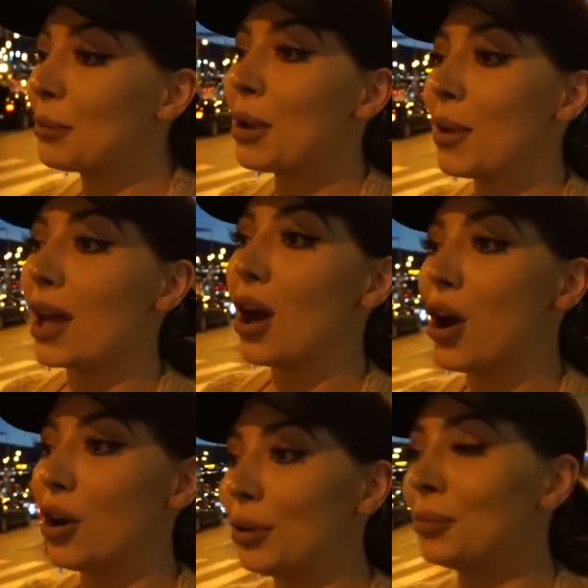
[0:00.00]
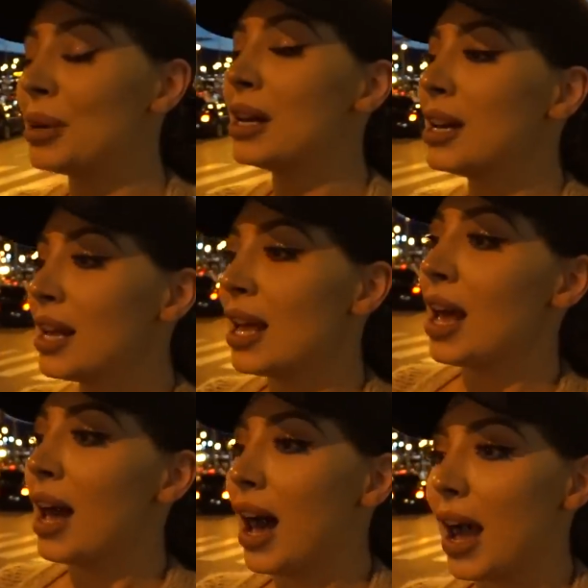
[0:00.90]
on my way home.
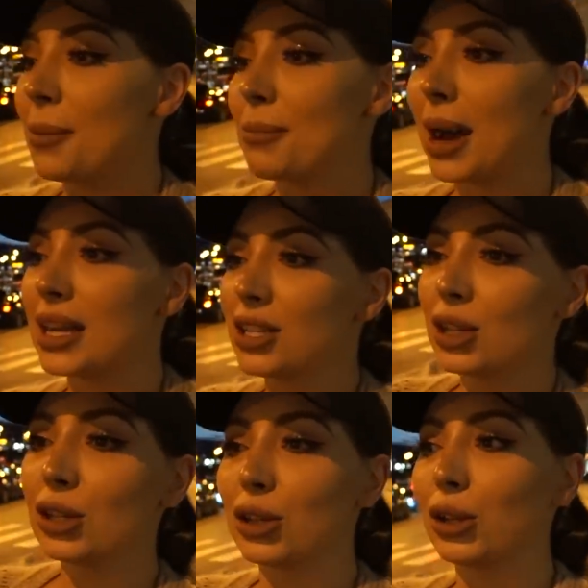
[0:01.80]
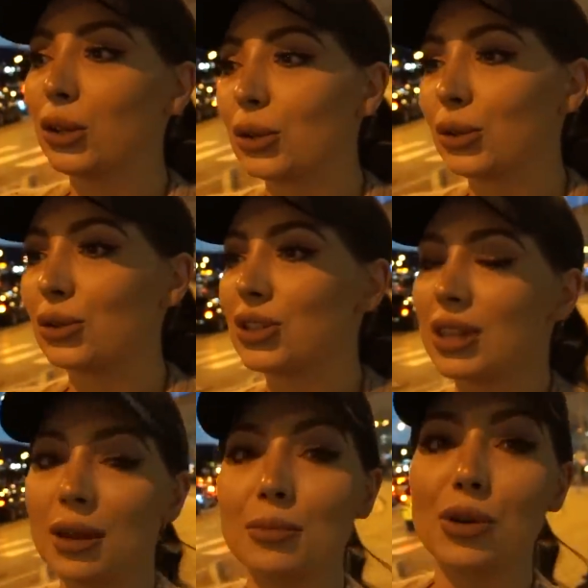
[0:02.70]
I might include
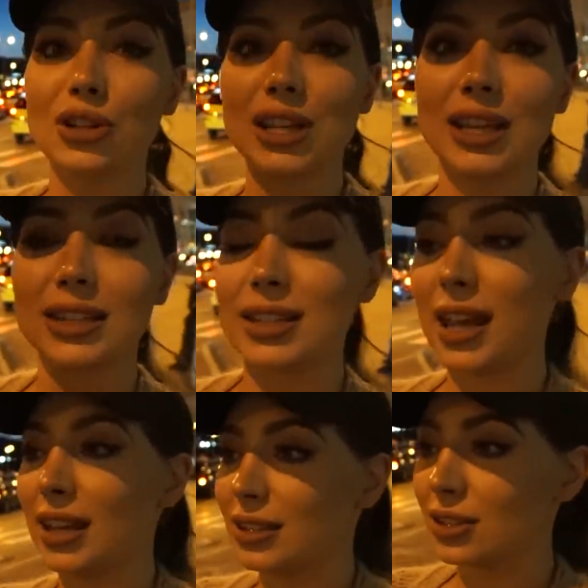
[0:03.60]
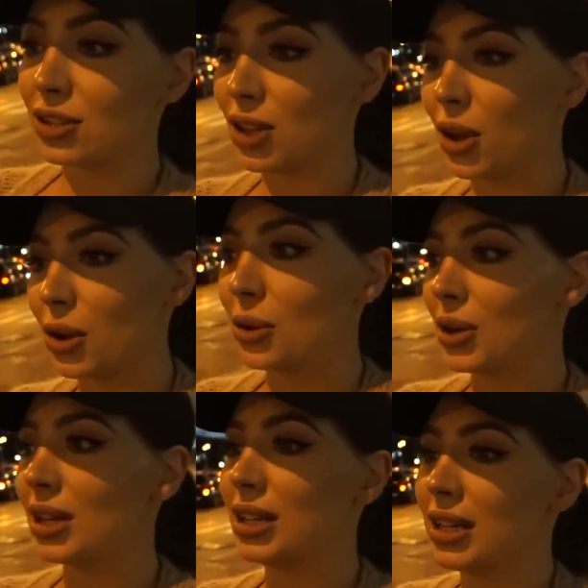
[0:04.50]
the unboxing at the end, so
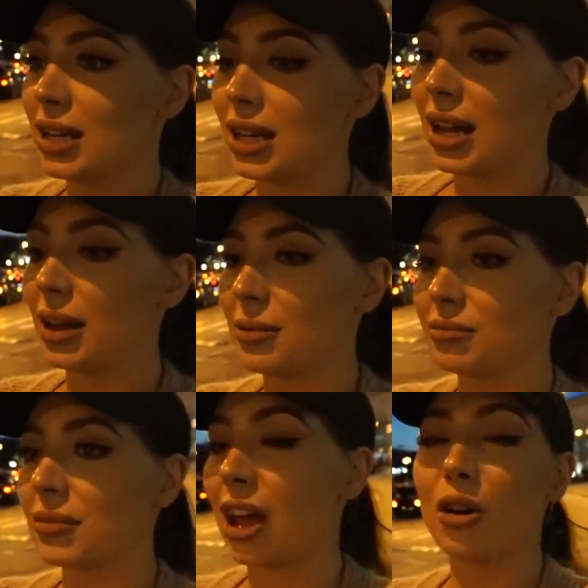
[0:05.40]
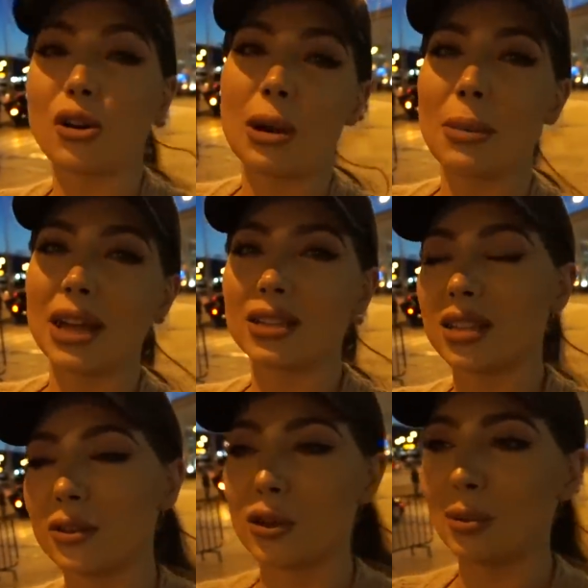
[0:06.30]
um, or I might
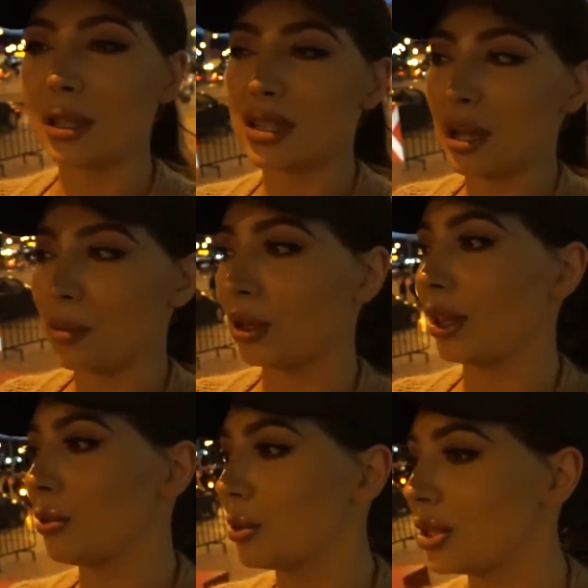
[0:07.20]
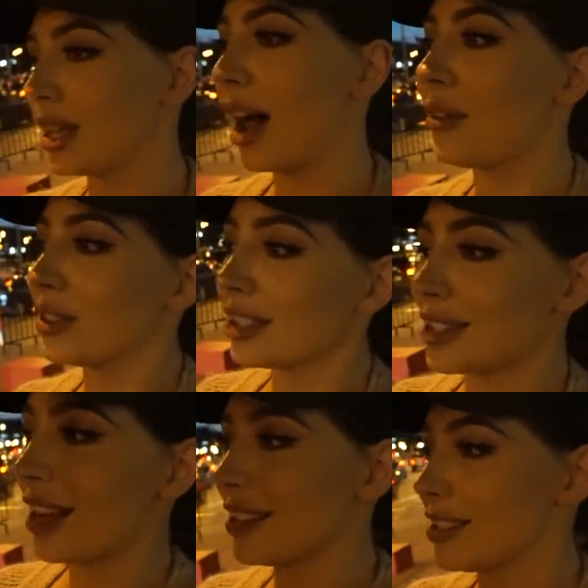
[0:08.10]
film it separately, we'll see, I haven't
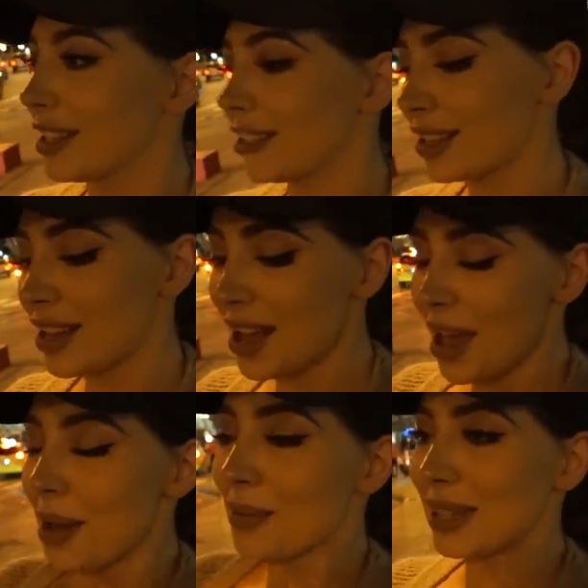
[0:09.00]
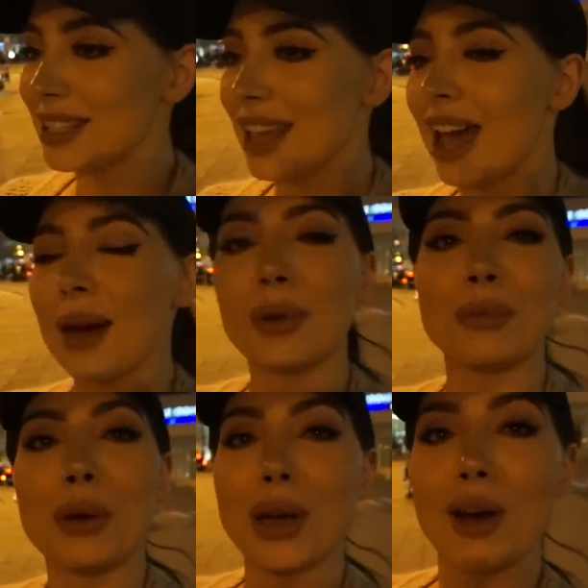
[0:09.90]
decided yet. But yeah, I'm on
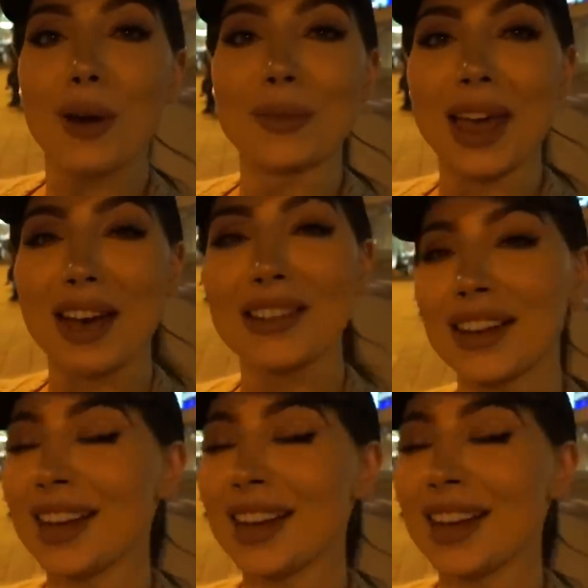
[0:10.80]
my way home now